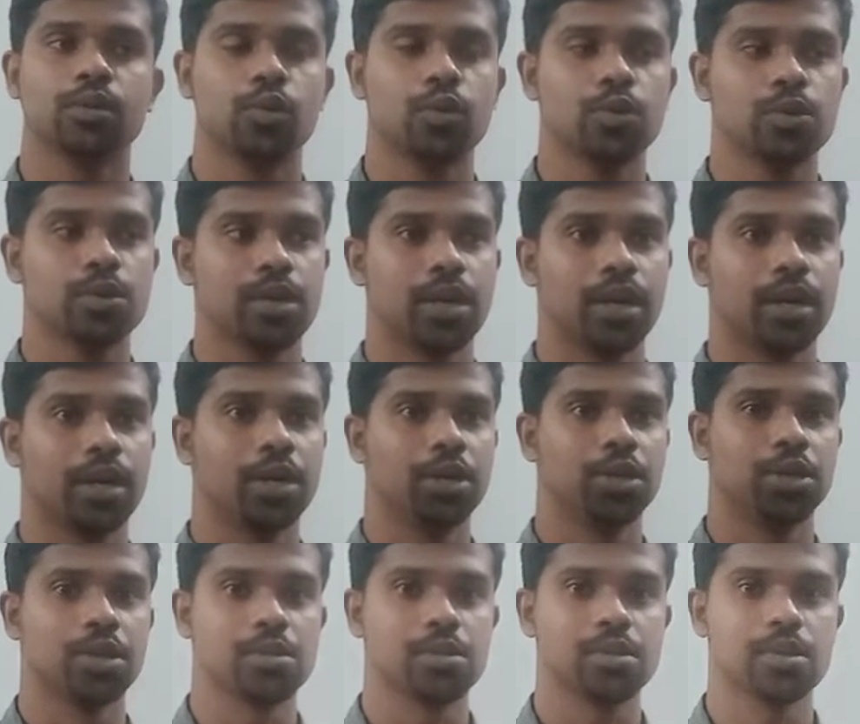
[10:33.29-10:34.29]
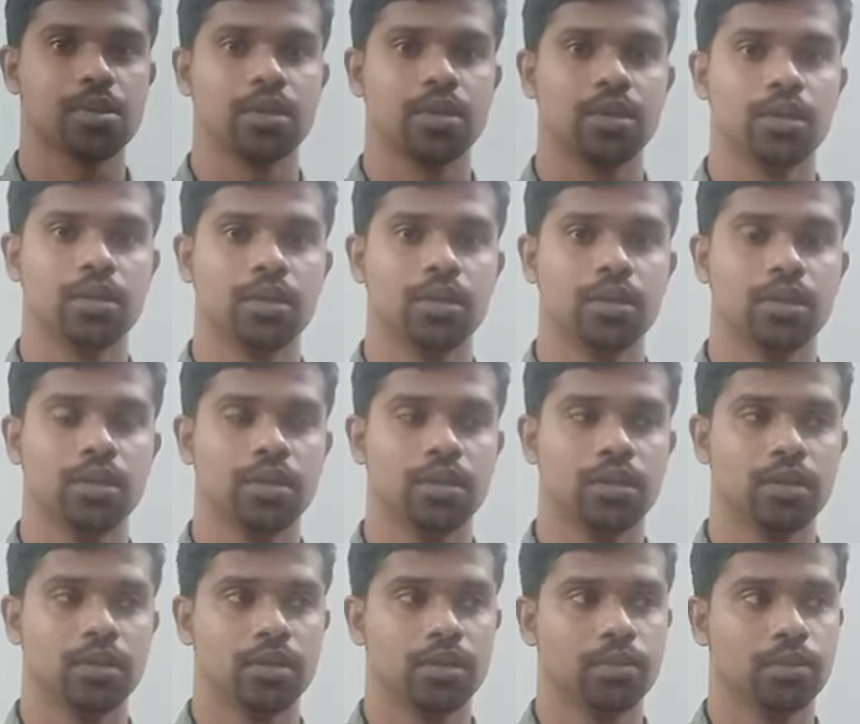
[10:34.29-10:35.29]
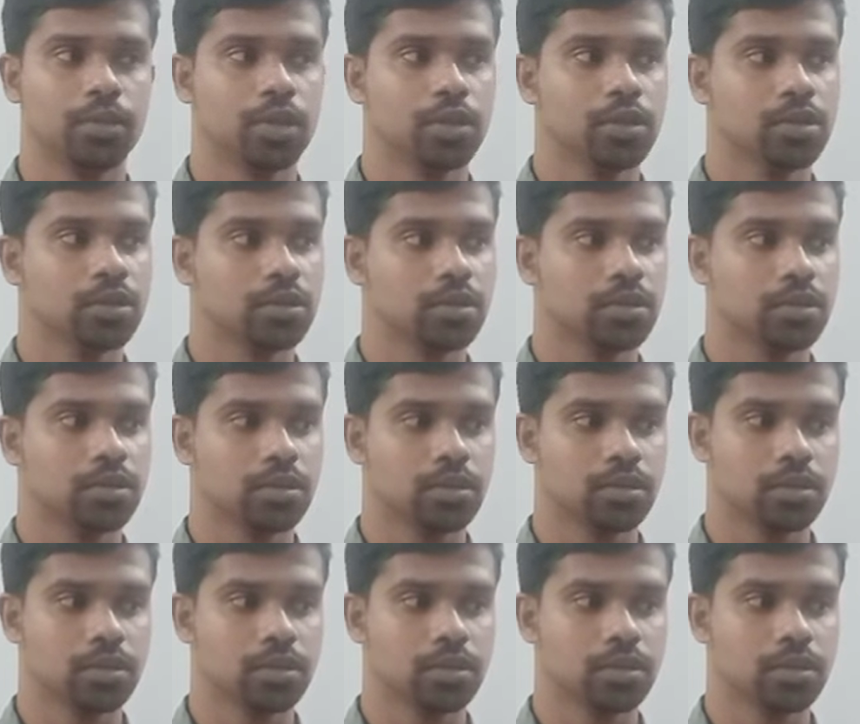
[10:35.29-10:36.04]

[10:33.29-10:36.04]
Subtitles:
those conditions because